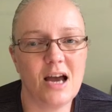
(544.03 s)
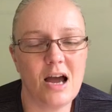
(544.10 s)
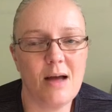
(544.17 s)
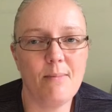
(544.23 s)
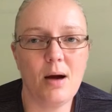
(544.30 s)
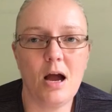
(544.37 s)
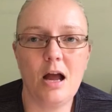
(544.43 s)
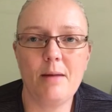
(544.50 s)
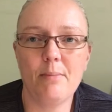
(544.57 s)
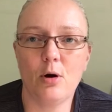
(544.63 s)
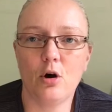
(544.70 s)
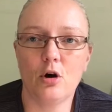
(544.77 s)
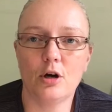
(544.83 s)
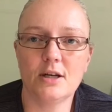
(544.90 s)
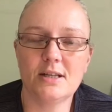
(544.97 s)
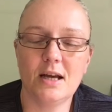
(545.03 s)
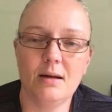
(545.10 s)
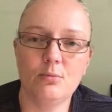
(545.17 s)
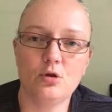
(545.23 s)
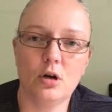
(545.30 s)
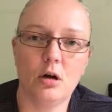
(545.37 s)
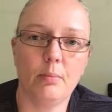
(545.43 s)
time I'm on a
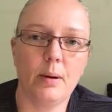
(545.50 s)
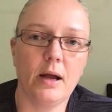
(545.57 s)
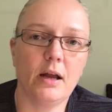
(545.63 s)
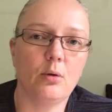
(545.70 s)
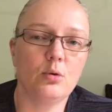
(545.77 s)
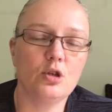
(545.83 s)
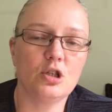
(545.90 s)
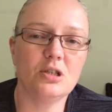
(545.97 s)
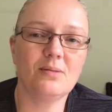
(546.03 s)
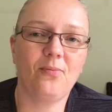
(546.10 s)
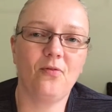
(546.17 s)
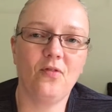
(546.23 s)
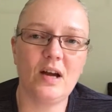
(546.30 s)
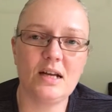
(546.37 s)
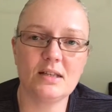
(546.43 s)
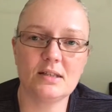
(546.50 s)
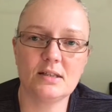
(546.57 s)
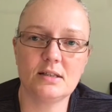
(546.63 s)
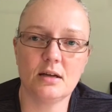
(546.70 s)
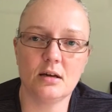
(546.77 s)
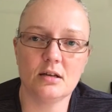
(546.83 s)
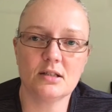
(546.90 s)
time trial bike, which is
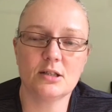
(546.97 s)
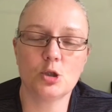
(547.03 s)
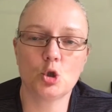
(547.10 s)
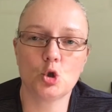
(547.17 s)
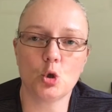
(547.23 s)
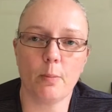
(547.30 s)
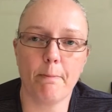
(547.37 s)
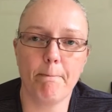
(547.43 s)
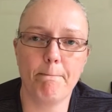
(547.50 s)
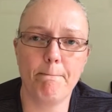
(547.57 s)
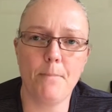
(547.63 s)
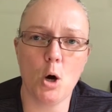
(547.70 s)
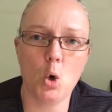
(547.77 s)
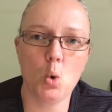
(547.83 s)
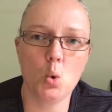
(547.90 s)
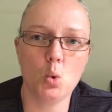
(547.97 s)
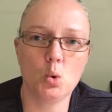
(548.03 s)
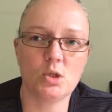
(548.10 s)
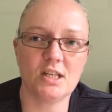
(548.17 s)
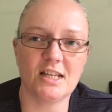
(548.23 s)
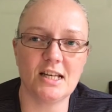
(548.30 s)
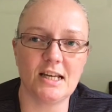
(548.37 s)
faster,
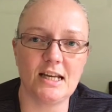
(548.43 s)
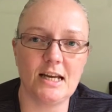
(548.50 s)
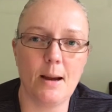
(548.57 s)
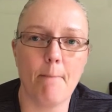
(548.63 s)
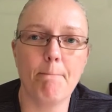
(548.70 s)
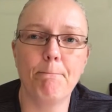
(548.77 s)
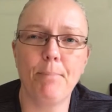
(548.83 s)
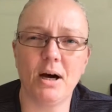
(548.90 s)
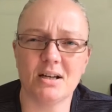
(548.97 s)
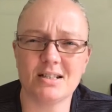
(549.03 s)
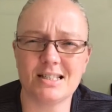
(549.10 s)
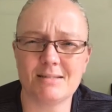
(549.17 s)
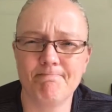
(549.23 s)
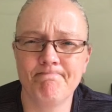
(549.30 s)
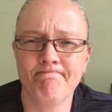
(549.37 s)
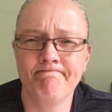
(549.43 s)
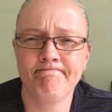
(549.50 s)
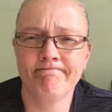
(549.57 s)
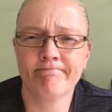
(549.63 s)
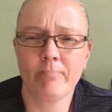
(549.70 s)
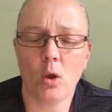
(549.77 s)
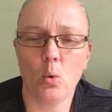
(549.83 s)
supposedly. But
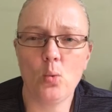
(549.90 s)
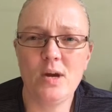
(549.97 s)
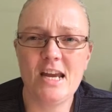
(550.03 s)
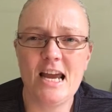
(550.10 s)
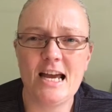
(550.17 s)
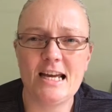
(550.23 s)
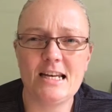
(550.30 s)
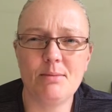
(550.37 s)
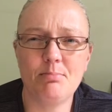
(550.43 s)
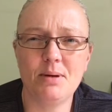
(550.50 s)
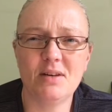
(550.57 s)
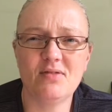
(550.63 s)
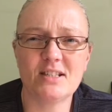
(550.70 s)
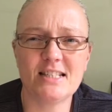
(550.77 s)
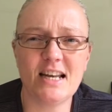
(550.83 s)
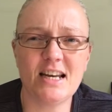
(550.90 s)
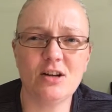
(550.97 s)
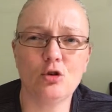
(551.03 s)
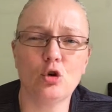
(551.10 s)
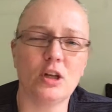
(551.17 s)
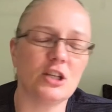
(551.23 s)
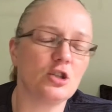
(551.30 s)
we had a bit of a
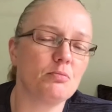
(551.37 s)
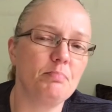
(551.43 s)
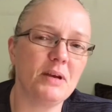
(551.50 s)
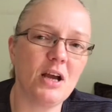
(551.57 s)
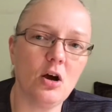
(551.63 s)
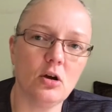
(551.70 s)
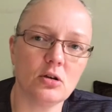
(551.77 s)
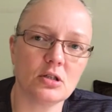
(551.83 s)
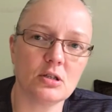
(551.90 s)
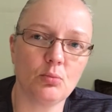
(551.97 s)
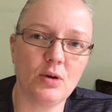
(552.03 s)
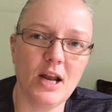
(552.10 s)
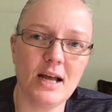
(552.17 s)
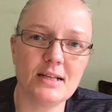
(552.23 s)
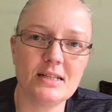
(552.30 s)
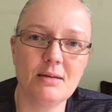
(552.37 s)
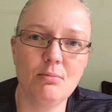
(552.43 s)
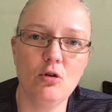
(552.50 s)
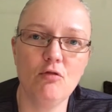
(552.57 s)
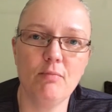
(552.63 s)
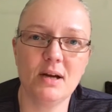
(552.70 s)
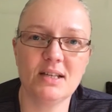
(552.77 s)
technical glitch because we'd had to
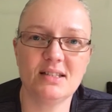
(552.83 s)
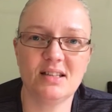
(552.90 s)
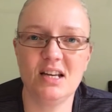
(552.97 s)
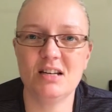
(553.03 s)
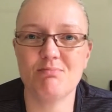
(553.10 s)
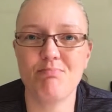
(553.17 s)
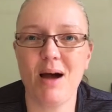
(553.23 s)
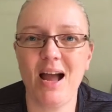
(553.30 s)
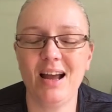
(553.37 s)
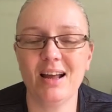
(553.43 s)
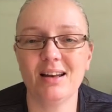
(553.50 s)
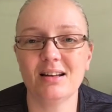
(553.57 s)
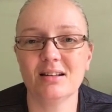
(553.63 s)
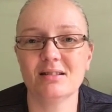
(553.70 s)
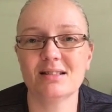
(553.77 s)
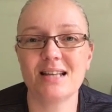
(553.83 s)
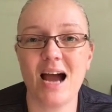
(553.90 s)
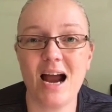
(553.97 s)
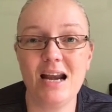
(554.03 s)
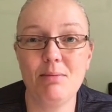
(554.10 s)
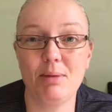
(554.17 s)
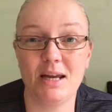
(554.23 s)
move my seat back a little
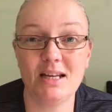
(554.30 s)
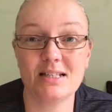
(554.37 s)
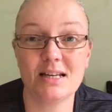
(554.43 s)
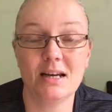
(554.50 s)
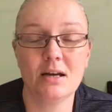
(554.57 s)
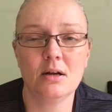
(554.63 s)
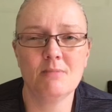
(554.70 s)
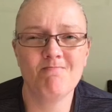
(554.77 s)
tiny bit,